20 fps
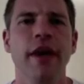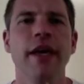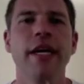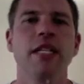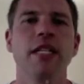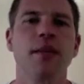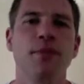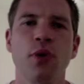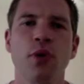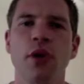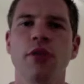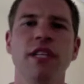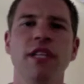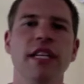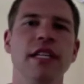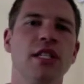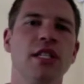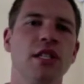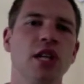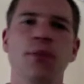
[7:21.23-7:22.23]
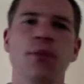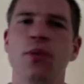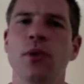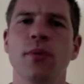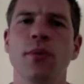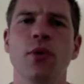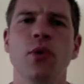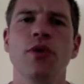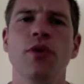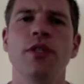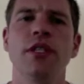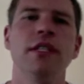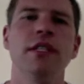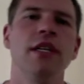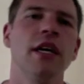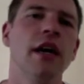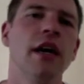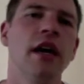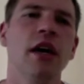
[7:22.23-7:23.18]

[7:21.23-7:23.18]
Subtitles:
So protein's super important.